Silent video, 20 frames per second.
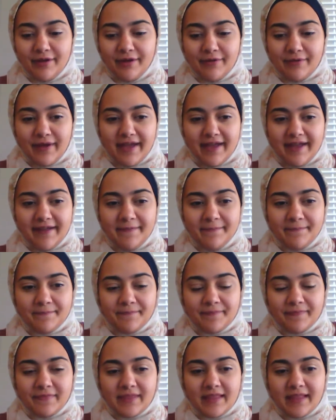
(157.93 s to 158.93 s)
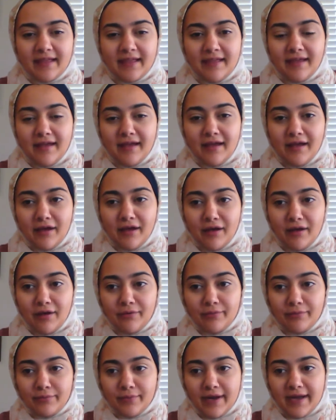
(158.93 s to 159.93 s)
Okay?
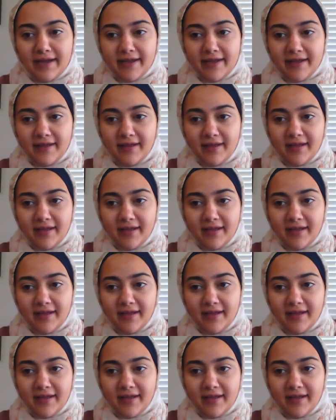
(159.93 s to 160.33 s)
All right.